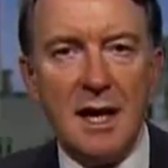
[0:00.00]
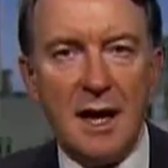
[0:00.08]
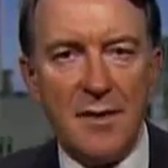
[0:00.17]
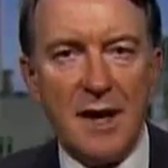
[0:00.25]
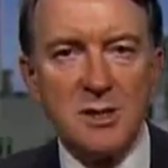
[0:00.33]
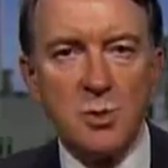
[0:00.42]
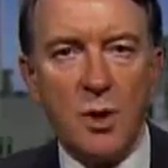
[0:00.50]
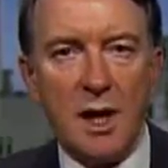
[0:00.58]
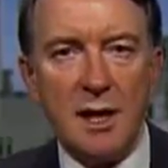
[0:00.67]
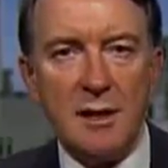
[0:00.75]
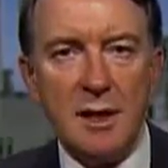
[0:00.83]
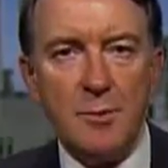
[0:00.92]
and that's
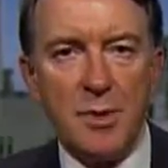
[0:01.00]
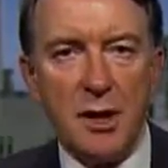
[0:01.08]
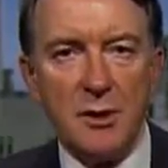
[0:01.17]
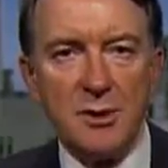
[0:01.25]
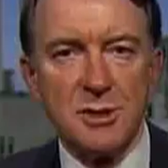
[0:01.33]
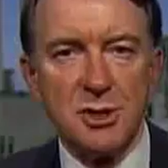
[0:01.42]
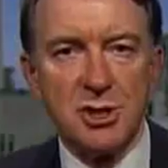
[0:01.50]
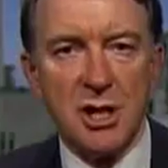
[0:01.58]
why the polls are